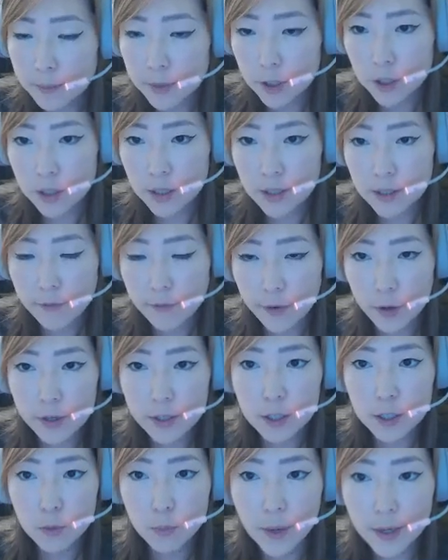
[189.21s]
but she's very
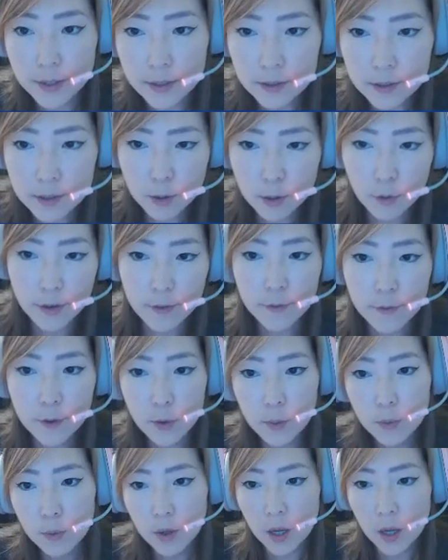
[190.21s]
sweaty, so if
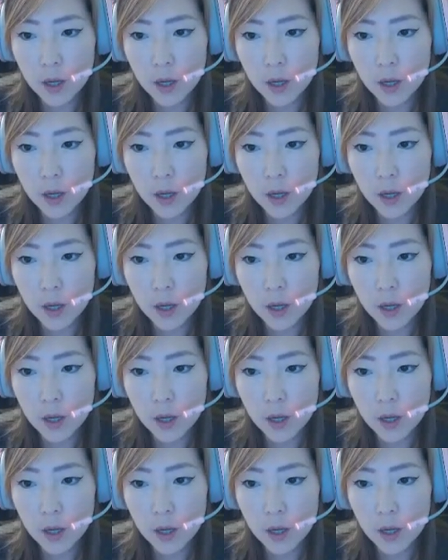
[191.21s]
you